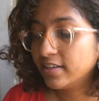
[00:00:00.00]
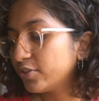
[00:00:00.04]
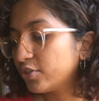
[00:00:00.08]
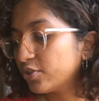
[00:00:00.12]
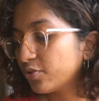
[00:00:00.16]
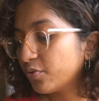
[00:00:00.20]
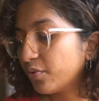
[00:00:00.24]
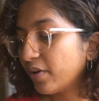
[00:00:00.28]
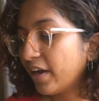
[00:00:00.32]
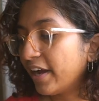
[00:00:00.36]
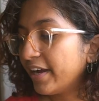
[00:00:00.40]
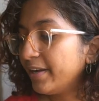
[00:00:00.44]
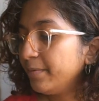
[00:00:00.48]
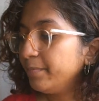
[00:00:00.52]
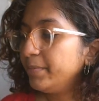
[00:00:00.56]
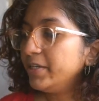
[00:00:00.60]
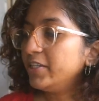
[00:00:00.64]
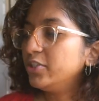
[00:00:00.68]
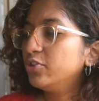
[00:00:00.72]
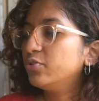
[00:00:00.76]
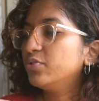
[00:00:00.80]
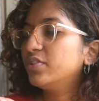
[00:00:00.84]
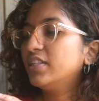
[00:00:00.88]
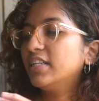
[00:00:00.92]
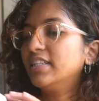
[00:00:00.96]
So I've
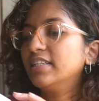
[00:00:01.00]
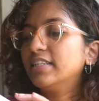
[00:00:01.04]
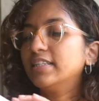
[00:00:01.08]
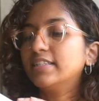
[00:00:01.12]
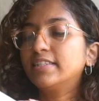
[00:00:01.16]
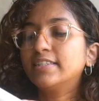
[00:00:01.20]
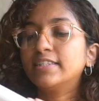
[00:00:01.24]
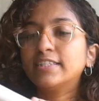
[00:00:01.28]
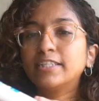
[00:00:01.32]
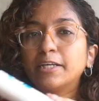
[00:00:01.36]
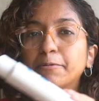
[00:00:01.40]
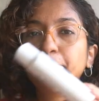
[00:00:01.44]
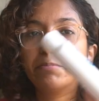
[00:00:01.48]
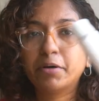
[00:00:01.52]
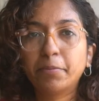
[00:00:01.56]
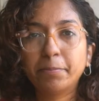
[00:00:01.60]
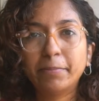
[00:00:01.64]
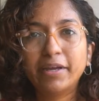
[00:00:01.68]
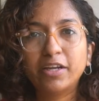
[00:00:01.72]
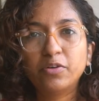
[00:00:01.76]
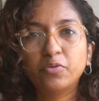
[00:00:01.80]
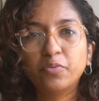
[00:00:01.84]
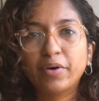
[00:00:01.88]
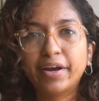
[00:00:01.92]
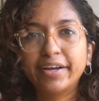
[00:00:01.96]
been using this
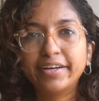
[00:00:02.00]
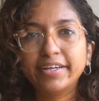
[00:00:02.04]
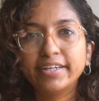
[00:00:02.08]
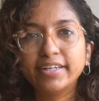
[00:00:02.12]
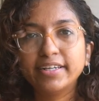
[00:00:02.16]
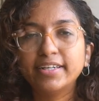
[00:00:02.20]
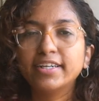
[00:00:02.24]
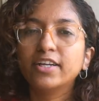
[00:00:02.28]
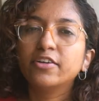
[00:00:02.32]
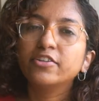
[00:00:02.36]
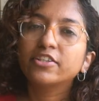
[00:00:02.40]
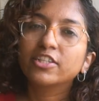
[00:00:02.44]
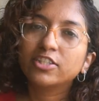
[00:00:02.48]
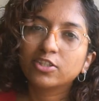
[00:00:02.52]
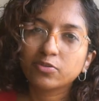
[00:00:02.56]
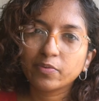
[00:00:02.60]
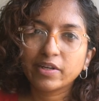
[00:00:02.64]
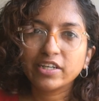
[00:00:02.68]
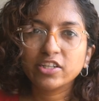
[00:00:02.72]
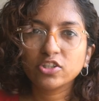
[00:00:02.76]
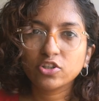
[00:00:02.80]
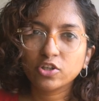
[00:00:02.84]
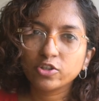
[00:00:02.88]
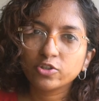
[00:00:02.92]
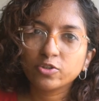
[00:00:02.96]
Sebamed one. Now this
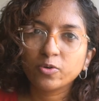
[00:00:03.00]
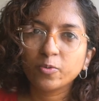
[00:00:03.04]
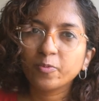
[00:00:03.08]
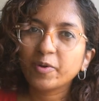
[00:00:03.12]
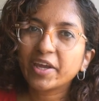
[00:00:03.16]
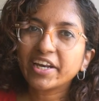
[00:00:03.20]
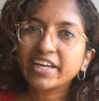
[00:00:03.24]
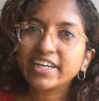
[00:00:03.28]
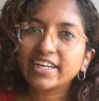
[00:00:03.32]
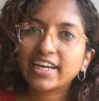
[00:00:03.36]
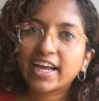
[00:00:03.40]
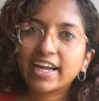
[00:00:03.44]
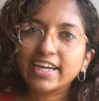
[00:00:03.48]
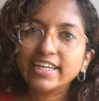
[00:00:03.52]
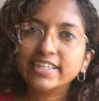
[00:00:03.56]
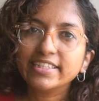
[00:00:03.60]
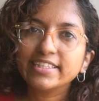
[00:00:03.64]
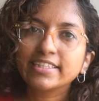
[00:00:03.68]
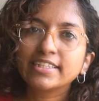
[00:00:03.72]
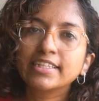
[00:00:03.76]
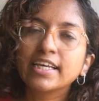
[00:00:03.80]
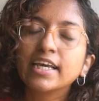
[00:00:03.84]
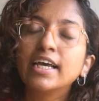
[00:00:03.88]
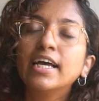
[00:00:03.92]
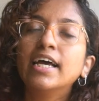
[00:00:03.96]
one is also very
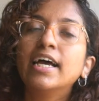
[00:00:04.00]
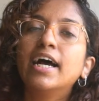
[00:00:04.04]
nice.